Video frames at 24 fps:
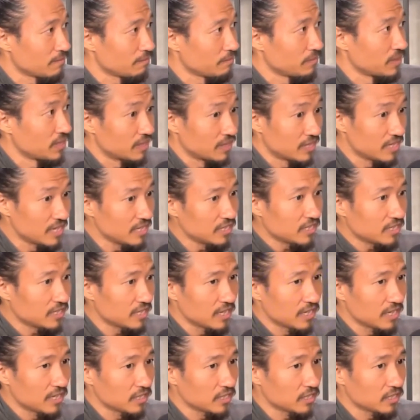But these
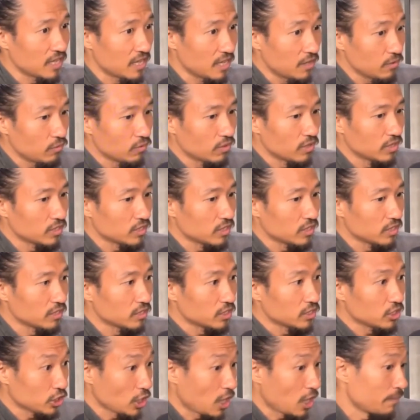things, it was
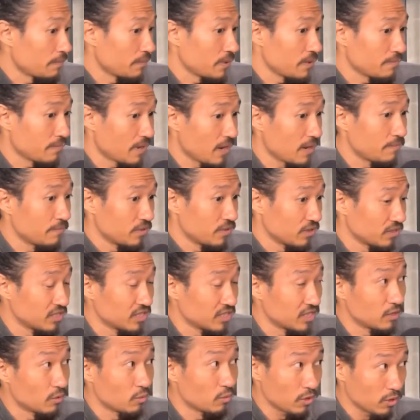stopping my
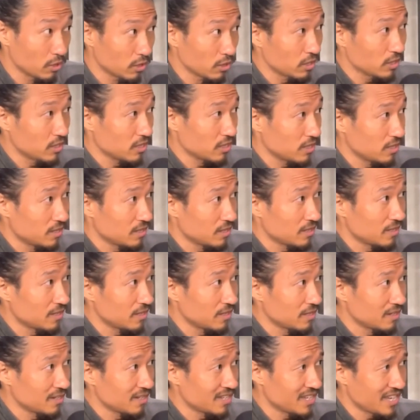ability to work.
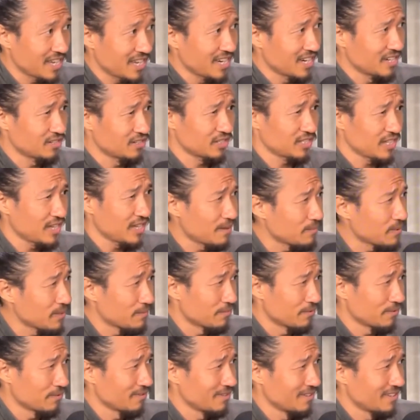Can't understand
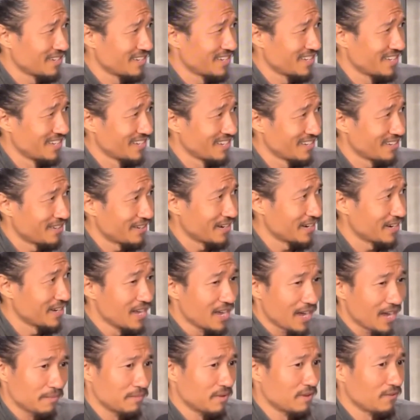people. All right,
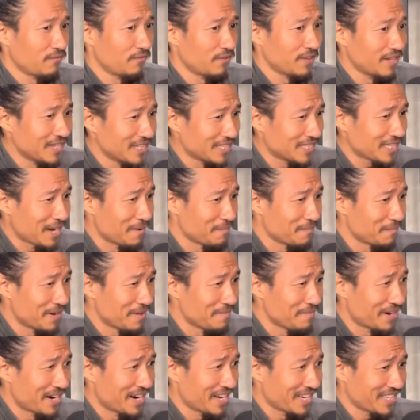I'm in a fitness
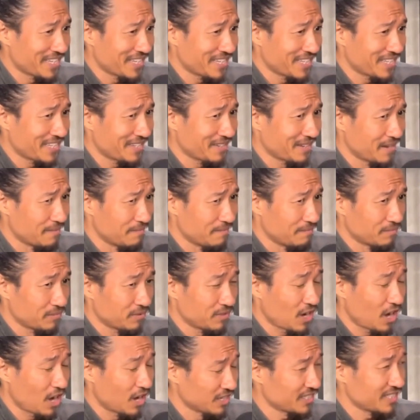company, but I am
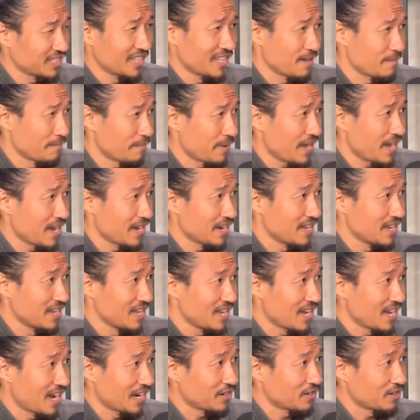constantly in pain.
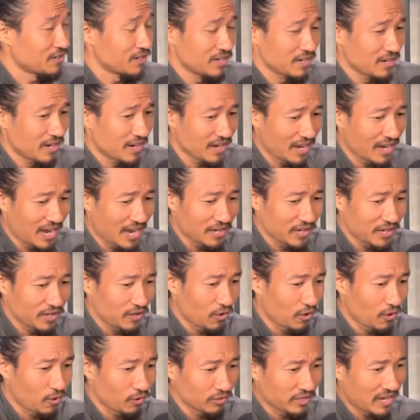I couldn't
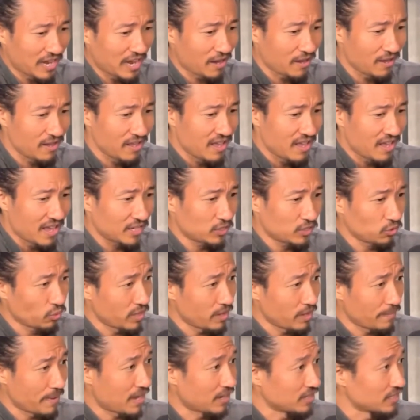hold out a
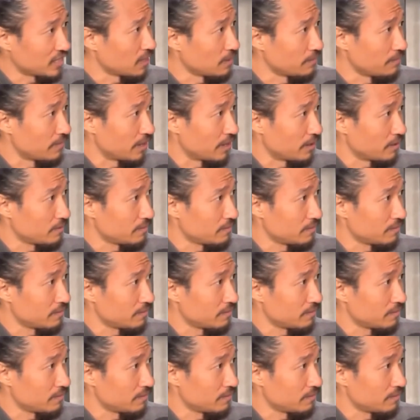20-pound dumbbell.